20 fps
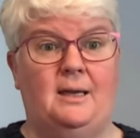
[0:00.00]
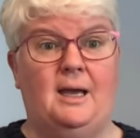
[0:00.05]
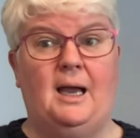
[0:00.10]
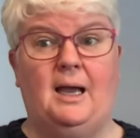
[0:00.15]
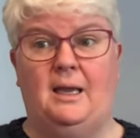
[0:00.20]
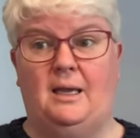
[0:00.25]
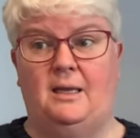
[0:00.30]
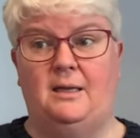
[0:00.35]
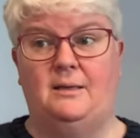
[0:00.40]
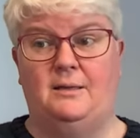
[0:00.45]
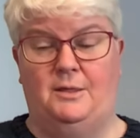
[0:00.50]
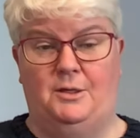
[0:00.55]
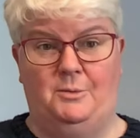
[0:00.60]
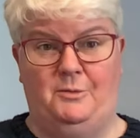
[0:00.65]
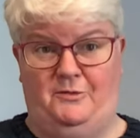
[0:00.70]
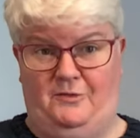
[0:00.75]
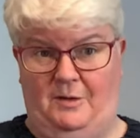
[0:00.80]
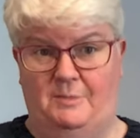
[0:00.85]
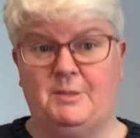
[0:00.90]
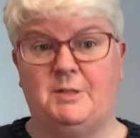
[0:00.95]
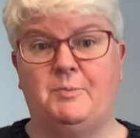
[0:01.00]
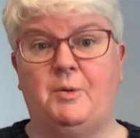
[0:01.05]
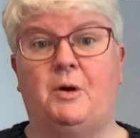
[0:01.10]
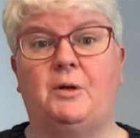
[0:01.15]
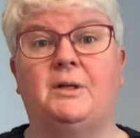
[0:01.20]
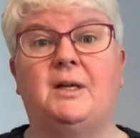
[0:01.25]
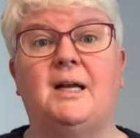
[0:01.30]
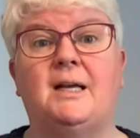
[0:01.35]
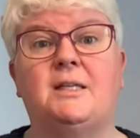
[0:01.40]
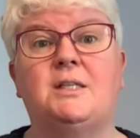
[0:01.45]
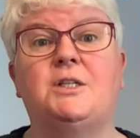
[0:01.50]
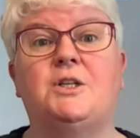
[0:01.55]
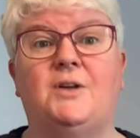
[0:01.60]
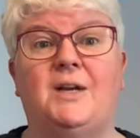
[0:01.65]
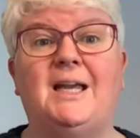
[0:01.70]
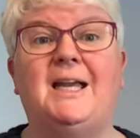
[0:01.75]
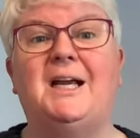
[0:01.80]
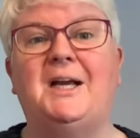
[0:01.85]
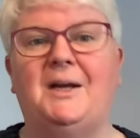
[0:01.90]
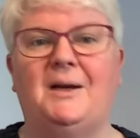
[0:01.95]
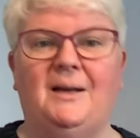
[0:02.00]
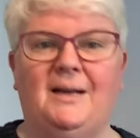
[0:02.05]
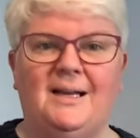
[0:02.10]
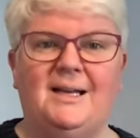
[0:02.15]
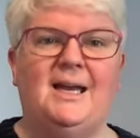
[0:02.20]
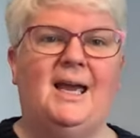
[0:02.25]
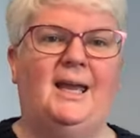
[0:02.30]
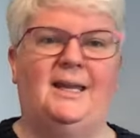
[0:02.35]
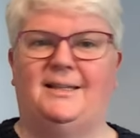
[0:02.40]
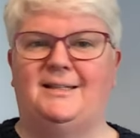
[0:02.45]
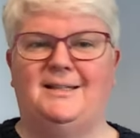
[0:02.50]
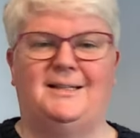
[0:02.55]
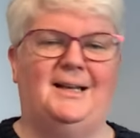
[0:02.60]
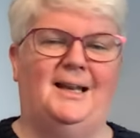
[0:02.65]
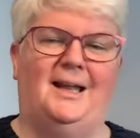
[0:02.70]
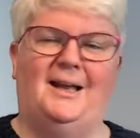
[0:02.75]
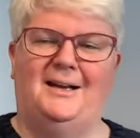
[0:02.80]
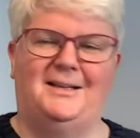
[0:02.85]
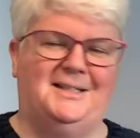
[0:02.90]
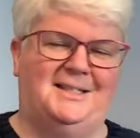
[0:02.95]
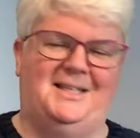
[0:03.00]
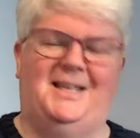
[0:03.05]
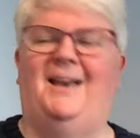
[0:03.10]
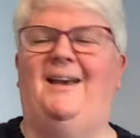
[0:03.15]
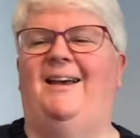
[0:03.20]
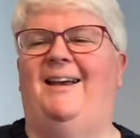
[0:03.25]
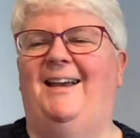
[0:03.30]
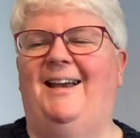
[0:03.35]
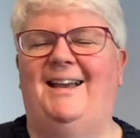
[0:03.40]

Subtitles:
I, you know, famous podcaster here. It didn't last.